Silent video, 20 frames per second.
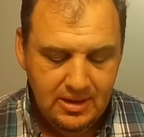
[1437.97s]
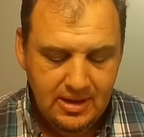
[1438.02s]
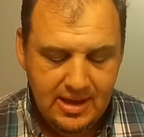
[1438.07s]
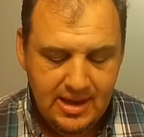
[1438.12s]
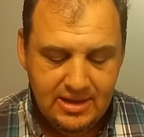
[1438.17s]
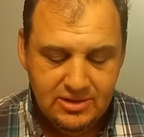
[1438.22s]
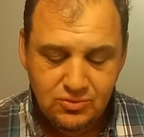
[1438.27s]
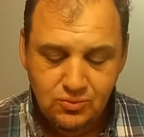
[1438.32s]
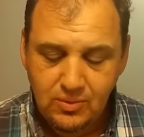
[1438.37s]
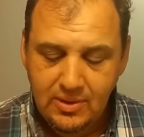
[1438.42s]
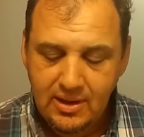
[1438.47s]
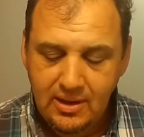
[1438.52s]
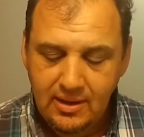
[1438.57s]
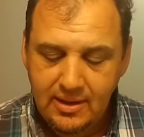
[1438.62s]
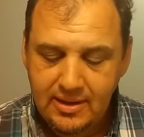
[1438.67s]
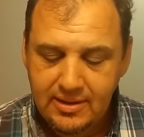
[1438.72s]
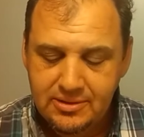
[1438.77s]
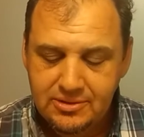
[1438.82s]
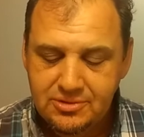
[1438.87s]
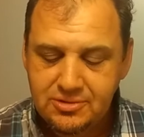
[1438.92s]
as well
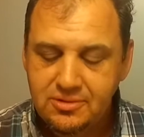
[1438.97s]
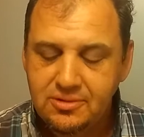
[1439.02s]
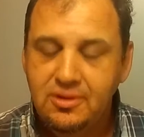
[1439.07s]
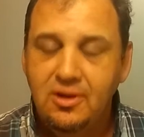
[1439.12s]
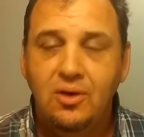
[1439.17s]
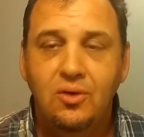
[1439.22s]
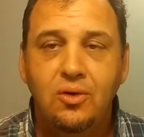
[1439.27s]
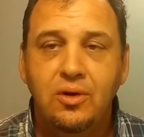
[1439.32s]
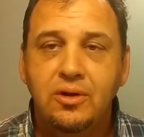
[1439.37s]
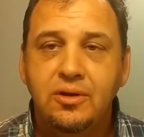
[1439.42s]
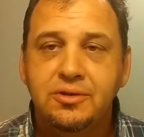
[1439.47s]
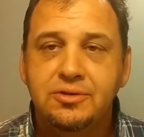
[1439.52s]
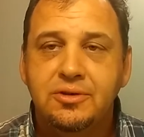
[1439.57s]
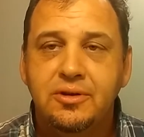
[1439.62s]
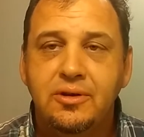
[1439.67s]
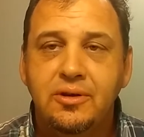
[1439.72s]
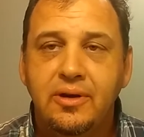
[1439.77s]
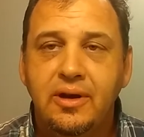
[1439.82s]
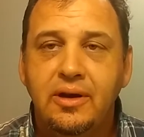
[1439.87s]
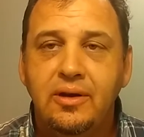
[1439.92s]
as the oils
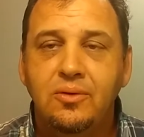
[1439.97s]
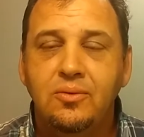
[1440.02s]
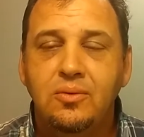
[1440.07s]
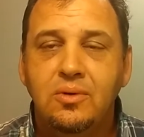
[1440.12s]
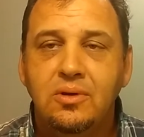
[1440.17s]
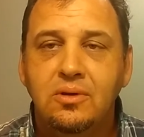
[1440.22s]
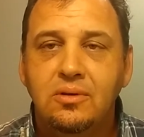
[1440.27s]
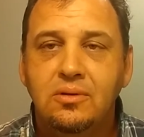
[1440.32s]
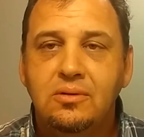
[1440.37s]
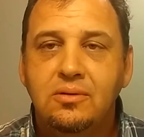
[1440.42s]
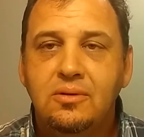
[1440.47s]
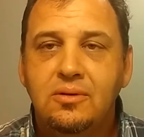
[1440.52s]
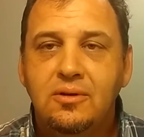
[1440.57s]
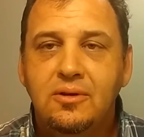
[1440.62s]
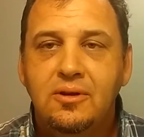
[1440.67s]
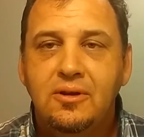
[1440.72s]
that are in it will